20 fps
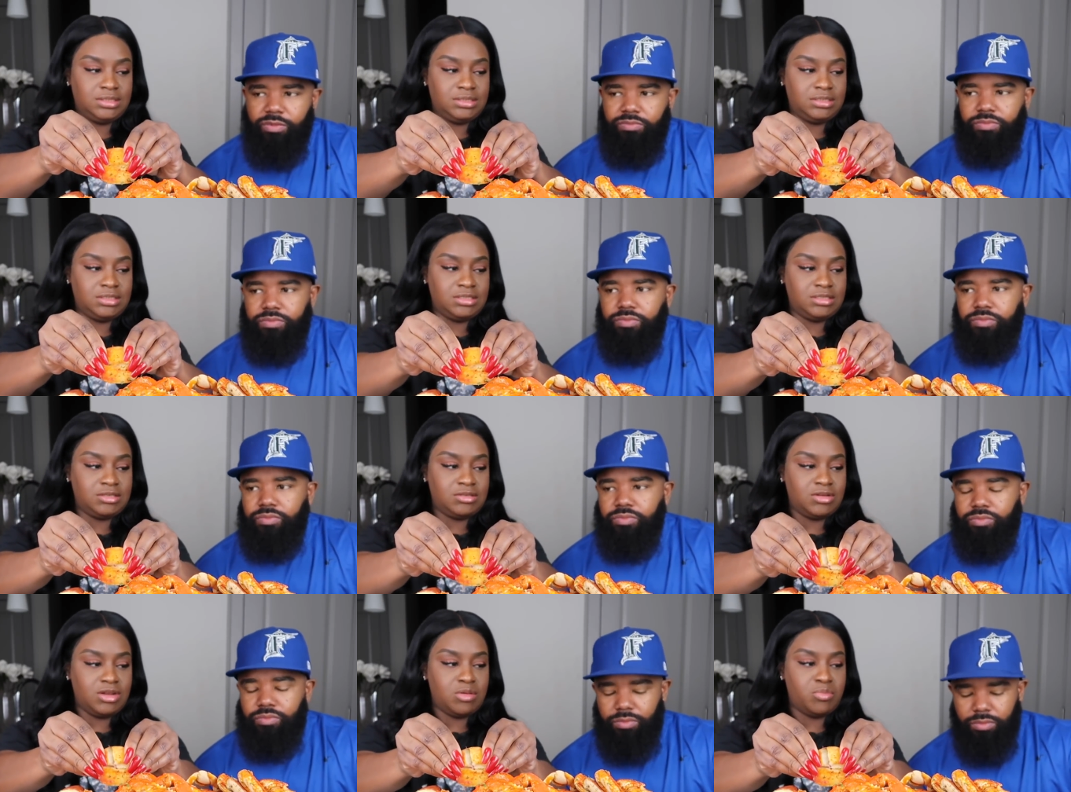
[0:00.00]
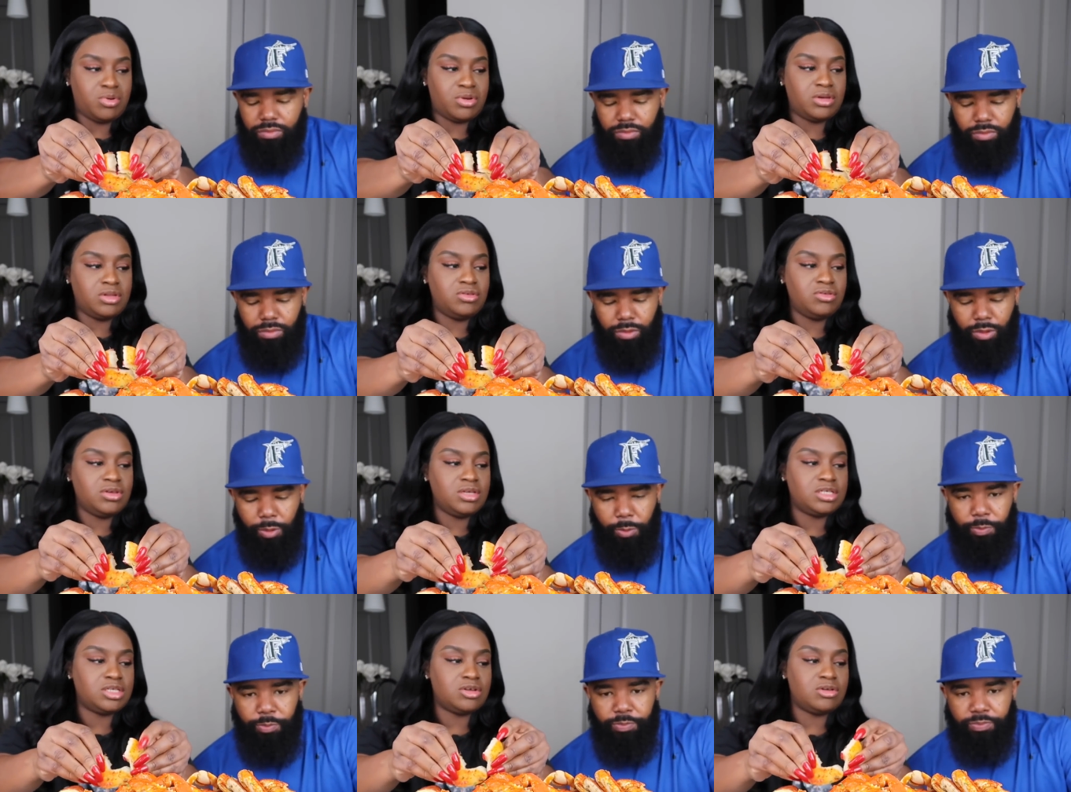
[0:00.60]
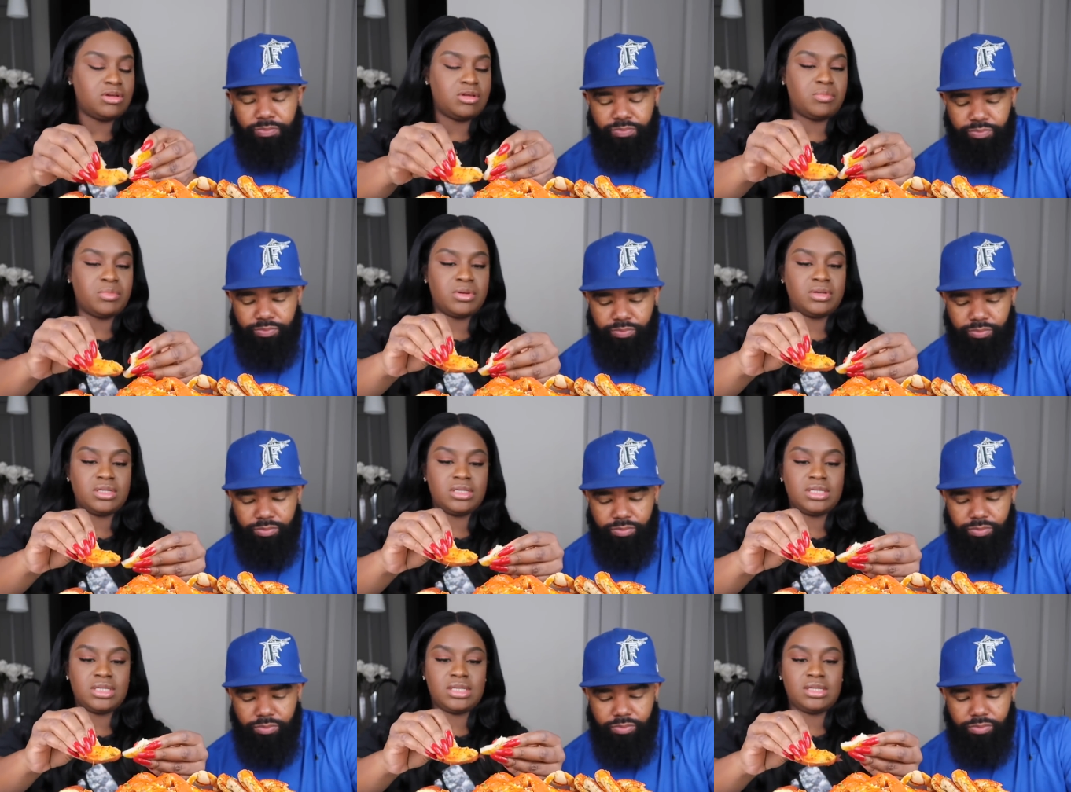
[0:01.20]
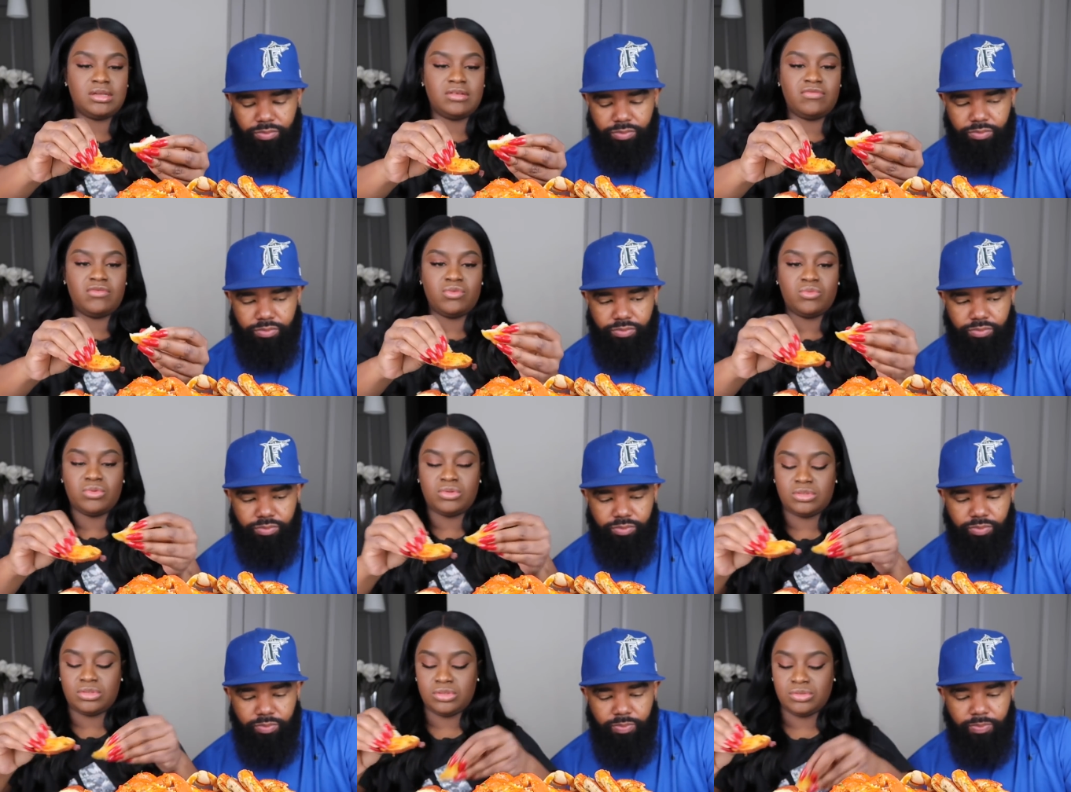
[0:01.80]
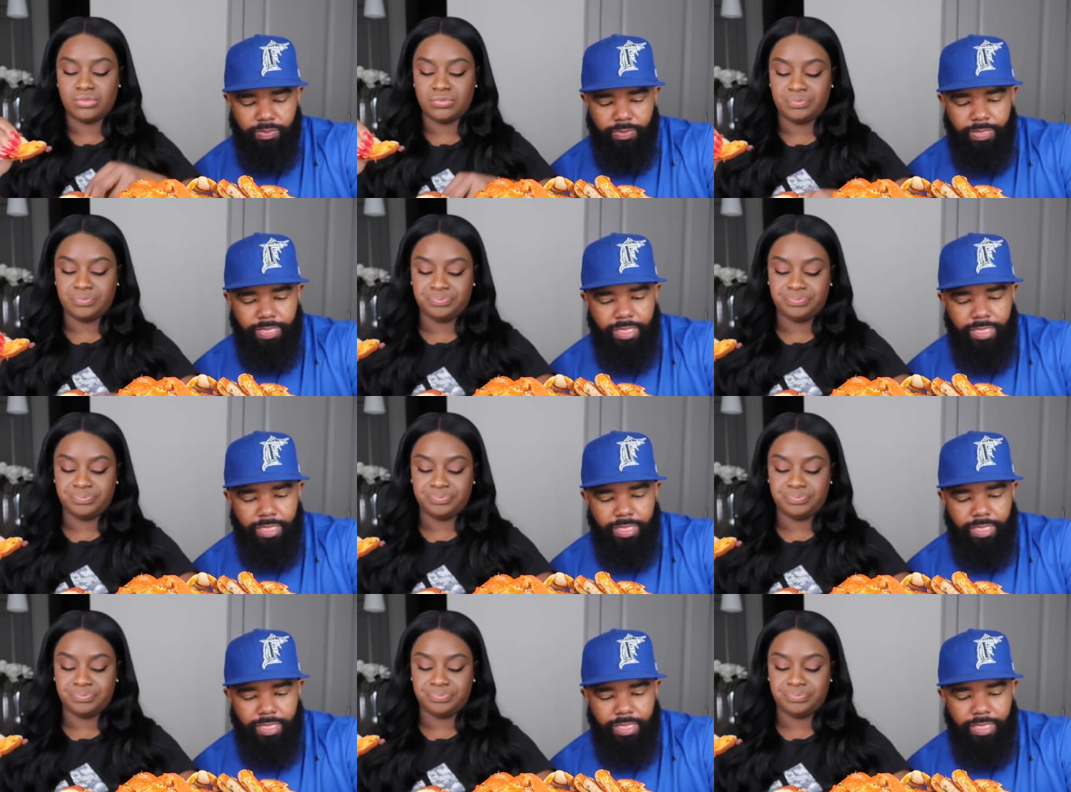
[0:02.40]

Speaker 1: That's on that burner. You can turn that burner down if you want to.